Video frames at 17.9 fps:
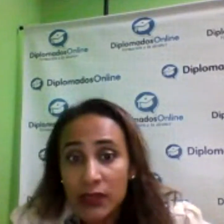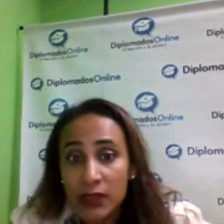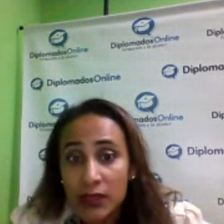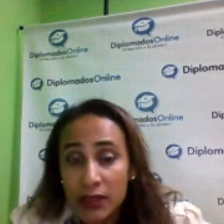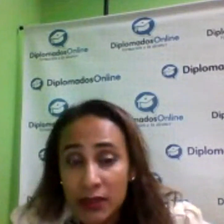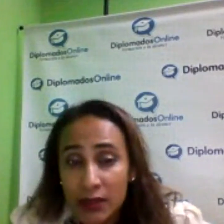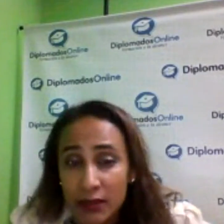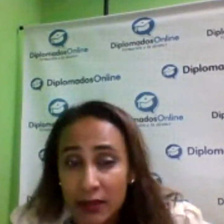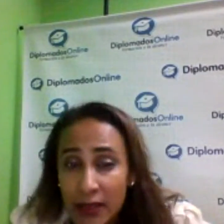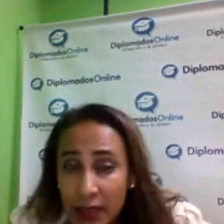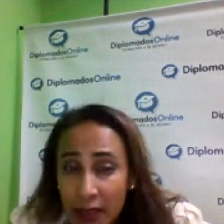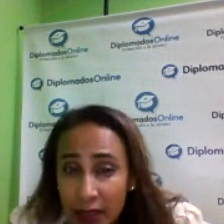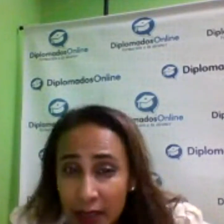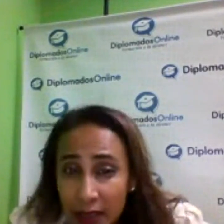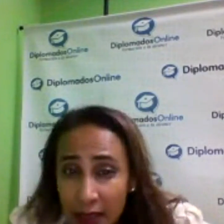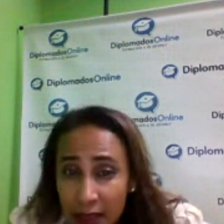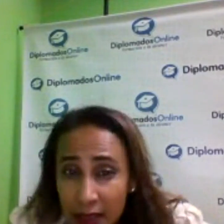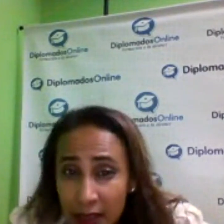which
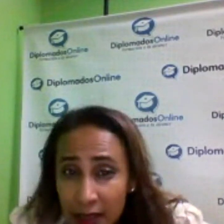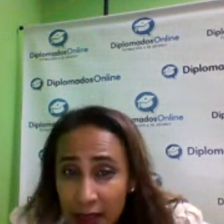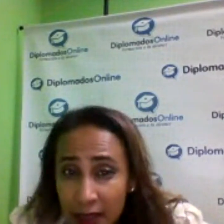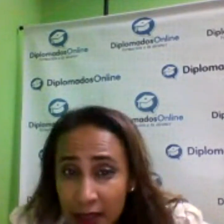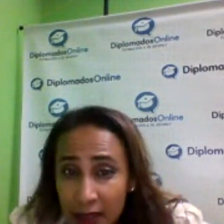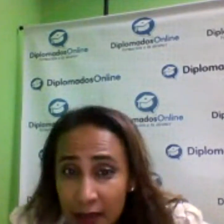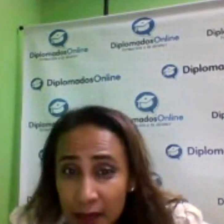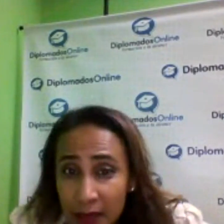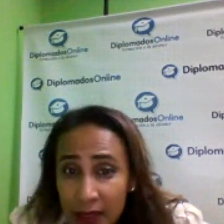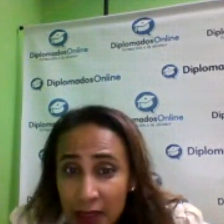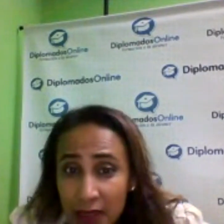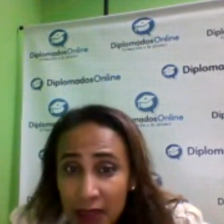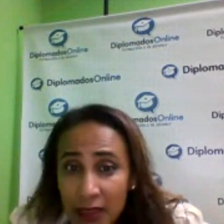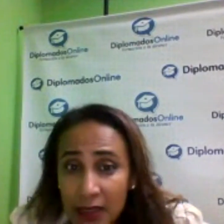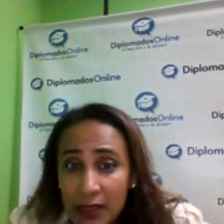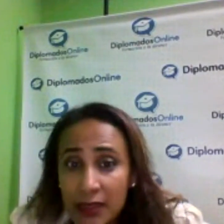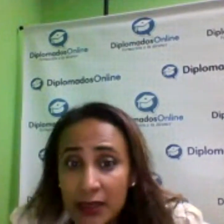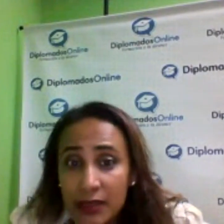
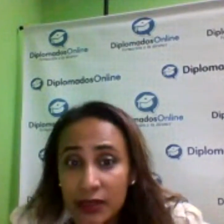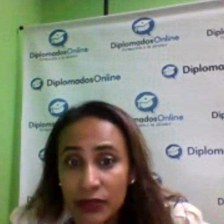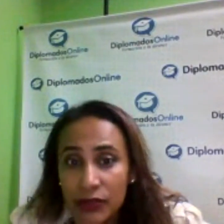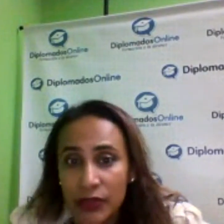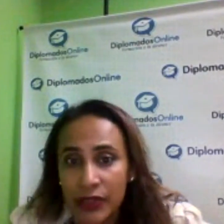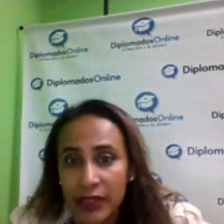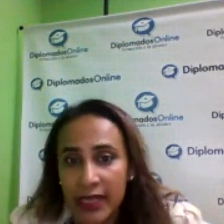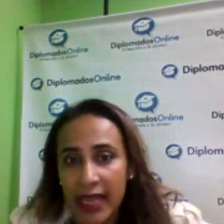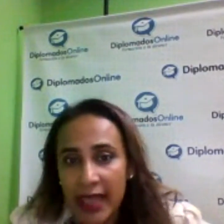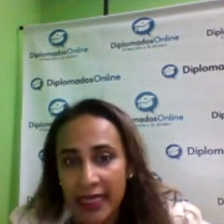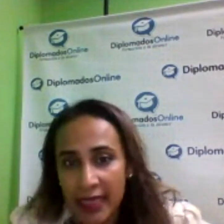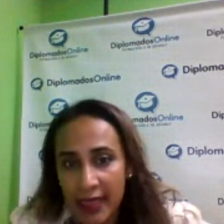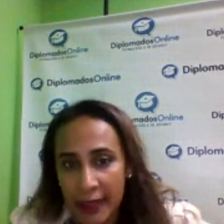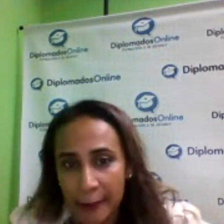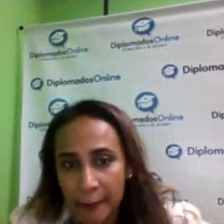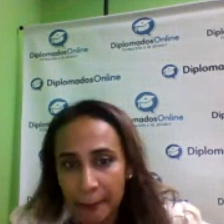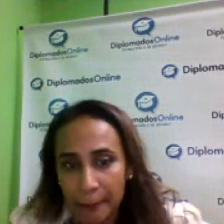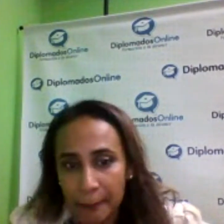mean cerca
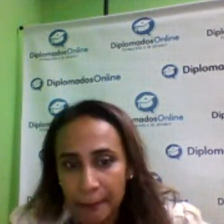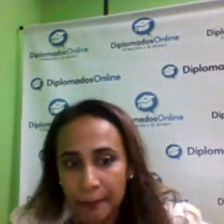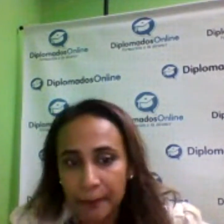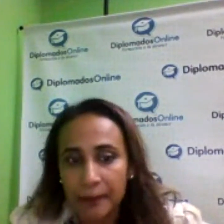de.